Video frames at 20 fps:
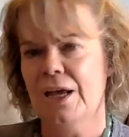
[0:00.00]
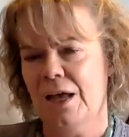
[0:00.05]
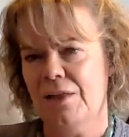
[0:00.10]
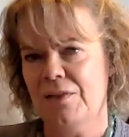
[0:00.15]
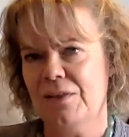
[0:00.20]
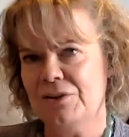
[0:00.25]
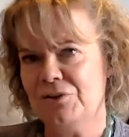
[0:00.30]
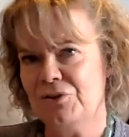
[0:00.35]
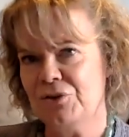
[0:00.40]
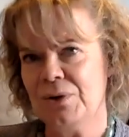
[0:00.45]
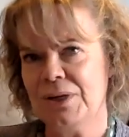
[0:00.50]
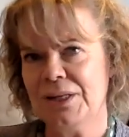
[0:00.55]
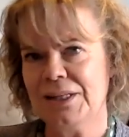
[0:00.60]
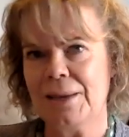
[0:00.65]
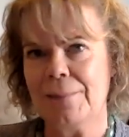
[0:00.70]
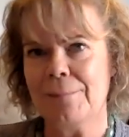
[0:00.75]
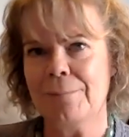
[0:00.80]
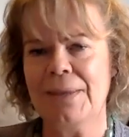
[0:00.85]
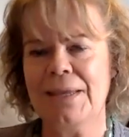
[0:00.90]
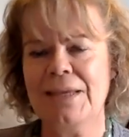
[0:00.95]
And they're doing
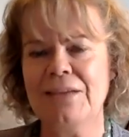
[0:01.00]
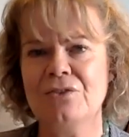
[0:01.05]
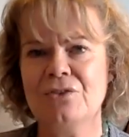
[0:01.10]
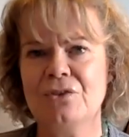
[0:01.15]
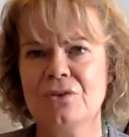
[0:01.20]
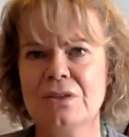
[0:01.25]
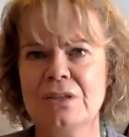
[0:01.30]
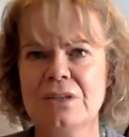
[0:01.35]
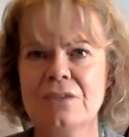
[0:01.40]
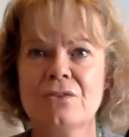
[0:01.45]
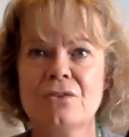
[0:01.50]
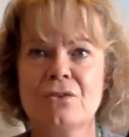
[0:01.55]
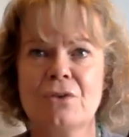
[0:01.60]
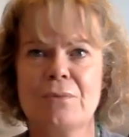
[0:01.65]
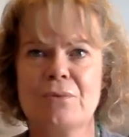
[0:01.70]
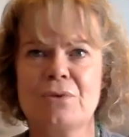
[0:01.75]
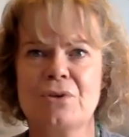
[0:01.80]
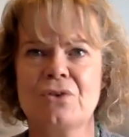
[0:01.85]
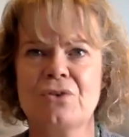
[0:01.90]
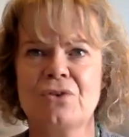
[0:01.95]
that based on the
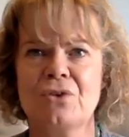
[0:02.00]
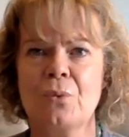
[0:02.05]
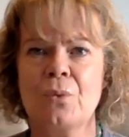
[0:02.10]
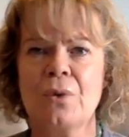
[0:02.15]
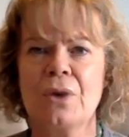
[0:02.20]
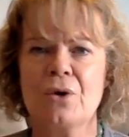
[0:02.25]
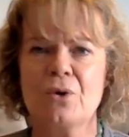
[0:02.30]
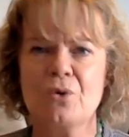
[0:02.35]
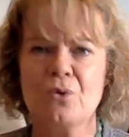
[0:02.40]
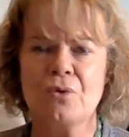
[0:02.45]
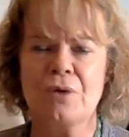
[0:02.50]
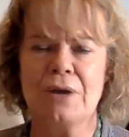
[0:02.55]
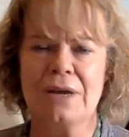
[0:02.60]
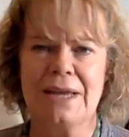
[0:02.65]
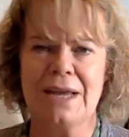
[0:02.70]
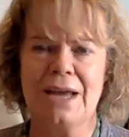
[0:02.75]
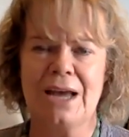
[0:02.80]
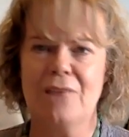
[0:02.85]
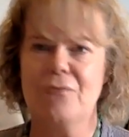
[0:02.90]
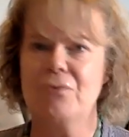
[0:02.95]
inscriptions that we
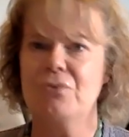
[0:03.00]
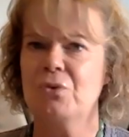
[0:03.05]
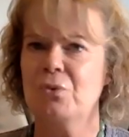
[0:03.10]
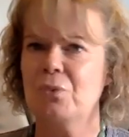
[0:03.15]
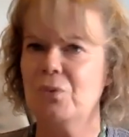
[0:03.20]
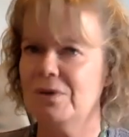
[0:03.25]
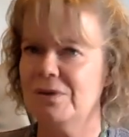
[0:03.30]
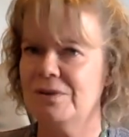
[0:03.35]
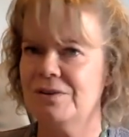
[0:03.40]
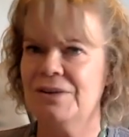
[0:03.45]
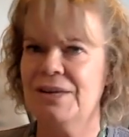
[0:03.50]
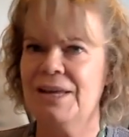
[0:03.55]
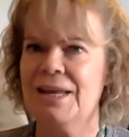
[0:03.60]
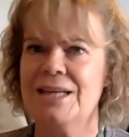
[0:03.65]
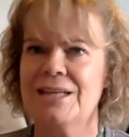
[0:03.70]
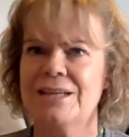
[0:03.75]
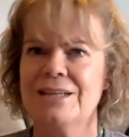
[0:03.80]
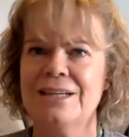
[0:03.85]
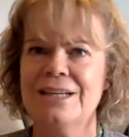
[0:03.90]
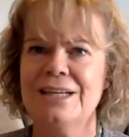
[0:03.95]
already have. So once
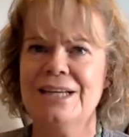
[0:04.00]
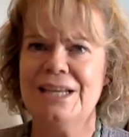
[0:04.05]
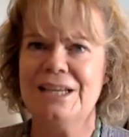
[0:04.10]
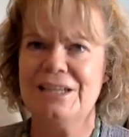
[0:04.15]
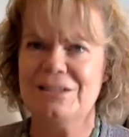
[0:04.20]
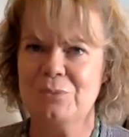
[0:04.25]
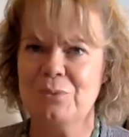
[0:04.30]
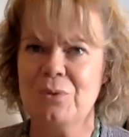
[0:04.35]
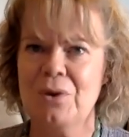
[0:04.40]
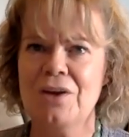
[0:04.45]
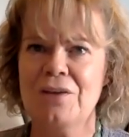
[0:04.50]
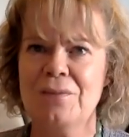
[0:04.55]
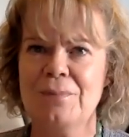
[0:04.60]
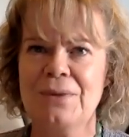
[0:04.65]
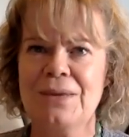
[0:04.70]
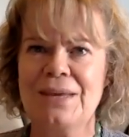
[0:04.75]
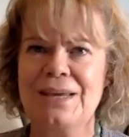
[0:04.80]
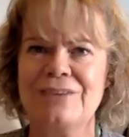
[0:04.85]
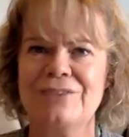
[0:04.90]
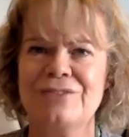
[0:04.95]
again, it's worth
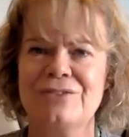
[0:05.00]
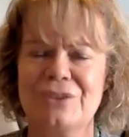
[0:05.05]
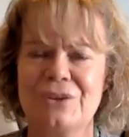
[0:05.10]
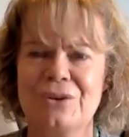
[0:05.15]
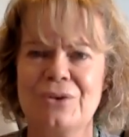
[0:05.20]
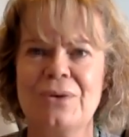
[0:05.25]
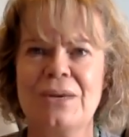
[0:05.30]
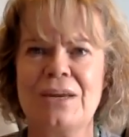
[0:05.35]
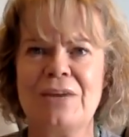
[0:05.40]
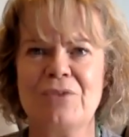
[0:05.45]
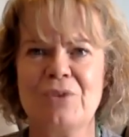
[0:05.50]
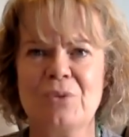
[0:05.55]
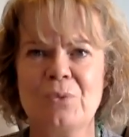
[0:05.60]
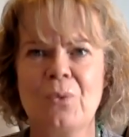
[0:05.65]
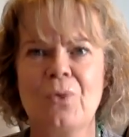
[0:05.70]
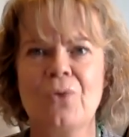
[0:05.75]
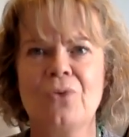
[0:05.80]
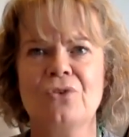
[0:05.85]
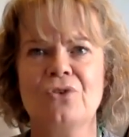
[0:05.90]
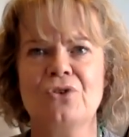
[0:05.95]
booking soon if you
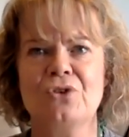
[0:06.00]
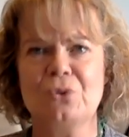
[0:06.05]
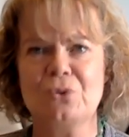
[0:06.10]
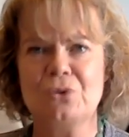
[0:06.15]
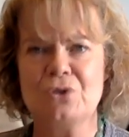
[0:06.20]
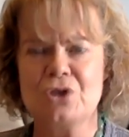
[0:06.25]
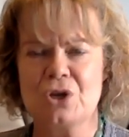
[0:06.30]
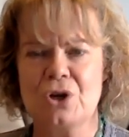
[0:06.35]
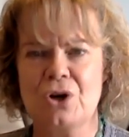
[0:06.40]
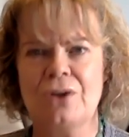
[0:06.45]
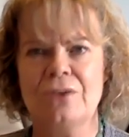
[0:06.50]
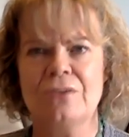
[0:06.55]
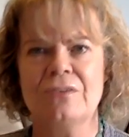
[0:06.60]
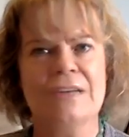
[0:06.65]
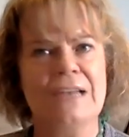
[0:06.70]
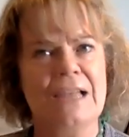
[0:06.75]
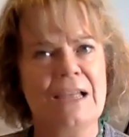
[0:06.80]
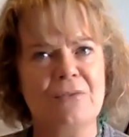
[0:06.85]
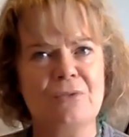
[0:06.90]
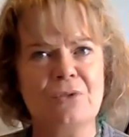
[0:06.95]
want your child's
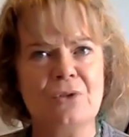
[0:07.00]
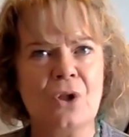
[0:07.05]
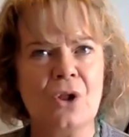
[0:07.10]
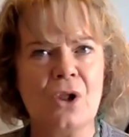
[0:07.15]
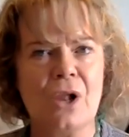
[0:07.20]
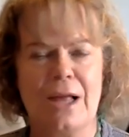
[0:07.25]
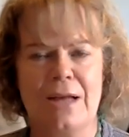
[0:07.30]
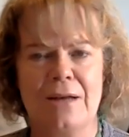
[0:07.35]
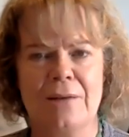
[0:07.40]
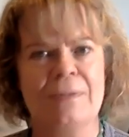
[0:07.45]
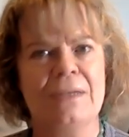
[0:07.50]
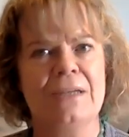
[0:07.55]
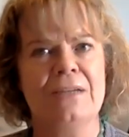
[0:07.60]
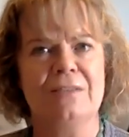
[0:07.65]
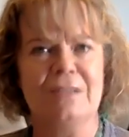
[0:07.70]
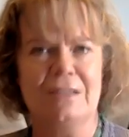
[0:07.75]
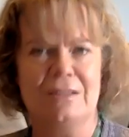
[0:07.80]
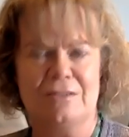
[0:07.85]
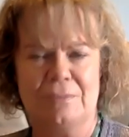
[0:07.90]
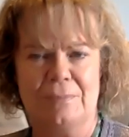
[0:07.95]
level and
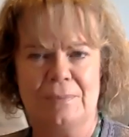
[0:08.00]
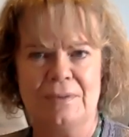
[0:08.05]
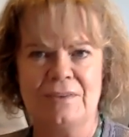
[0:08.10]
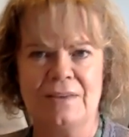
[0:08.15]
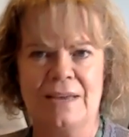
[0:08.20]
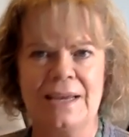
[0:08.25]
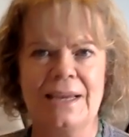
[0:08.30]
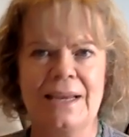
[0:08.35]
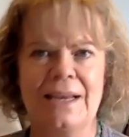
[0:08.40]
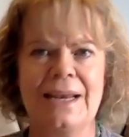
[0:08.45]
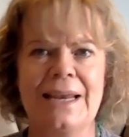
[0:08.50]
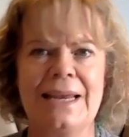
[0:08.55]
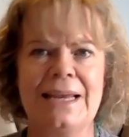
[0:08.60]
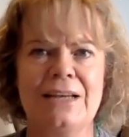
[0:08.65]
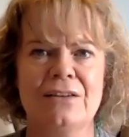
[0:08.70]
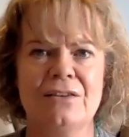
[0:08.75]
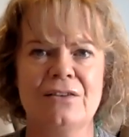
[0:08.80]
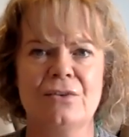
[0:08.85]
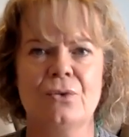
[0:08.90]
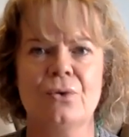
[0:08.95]
abilities to be taken
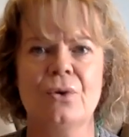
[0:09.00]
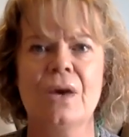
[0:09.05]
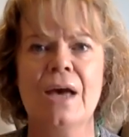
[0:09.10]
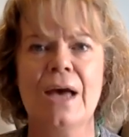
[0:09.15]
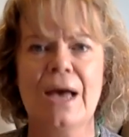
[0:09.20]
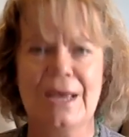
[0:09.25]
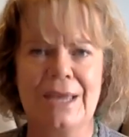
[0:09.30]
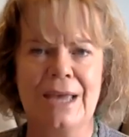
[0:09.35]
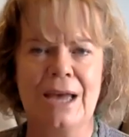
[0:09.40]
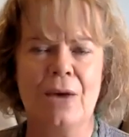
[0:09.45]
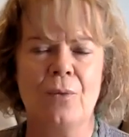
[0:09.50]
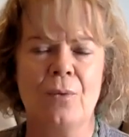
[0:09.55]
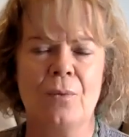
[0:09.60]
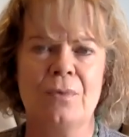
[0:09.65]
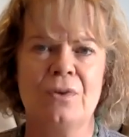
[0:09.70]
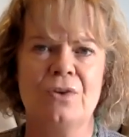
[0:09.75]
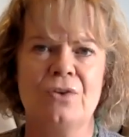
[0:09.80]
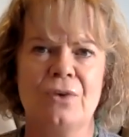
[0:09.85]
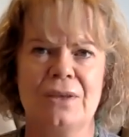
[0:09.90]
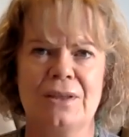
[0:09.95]
into account
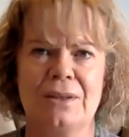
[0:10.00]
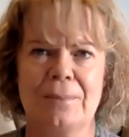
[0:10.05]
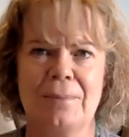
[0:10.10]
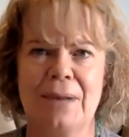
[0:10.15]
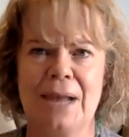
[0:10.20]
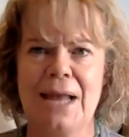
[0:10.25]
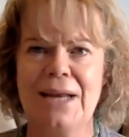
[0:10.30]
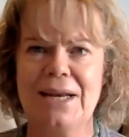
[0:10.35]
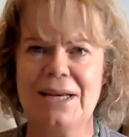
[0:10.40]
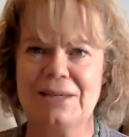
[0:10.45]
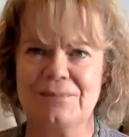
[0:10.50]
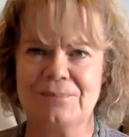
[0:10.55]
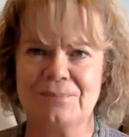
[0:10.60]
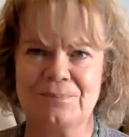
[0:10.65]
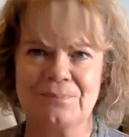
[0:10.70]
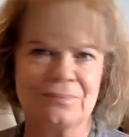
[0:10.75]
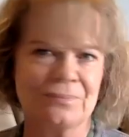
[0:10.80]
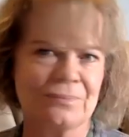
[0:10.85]
when we're doing the planning.